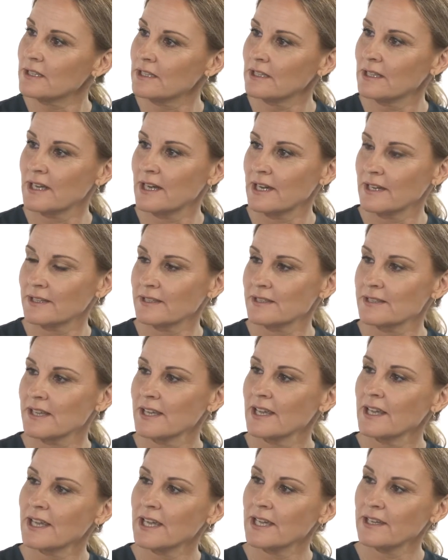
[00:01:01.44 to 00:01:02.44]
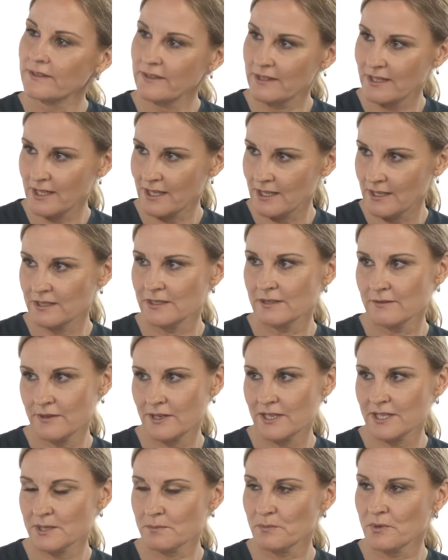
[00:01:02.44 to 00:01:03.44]
your lungs at the end of
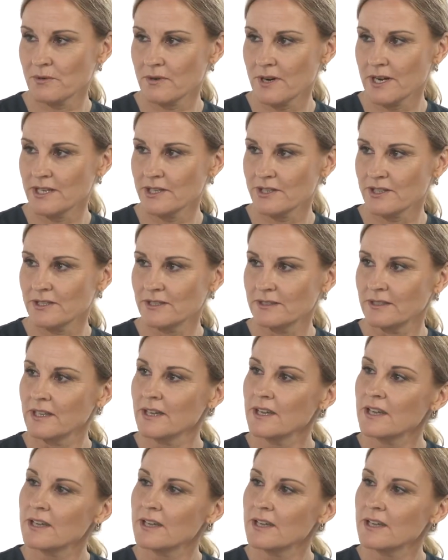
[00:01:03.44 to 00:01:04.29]
expiration.